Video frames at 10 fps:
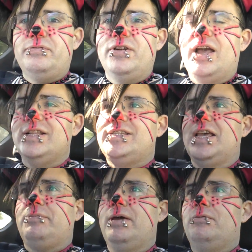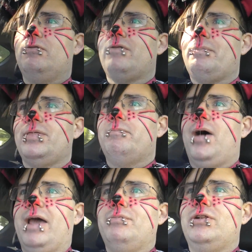mean, for God's sake, people rip the
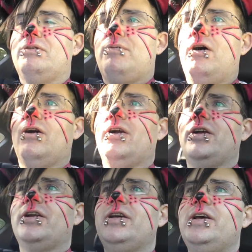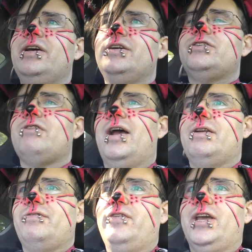Bible apart
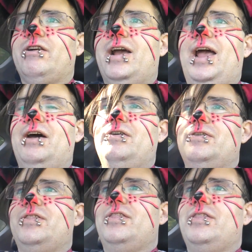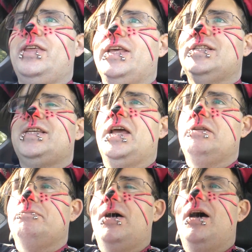trying to figure out the
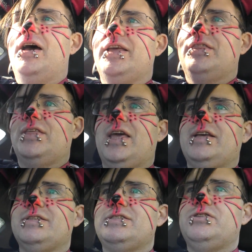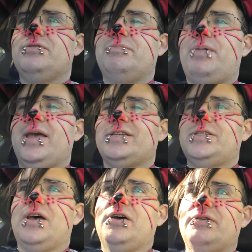intent behind things to,
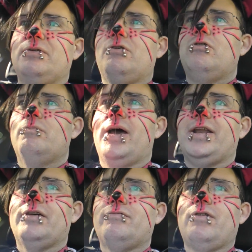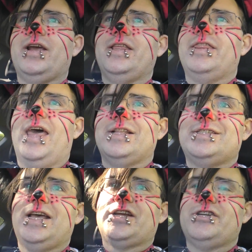based on who might have written that
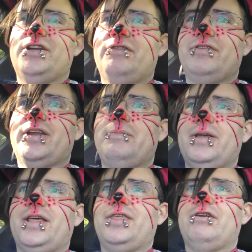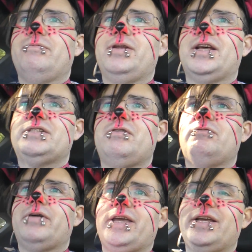section of it. I mean, I think it would be nice for a
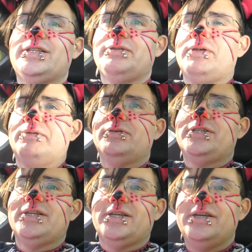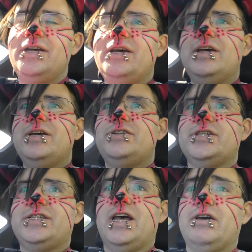wiki to be able to
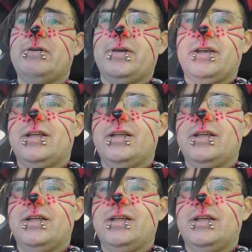just tell you at a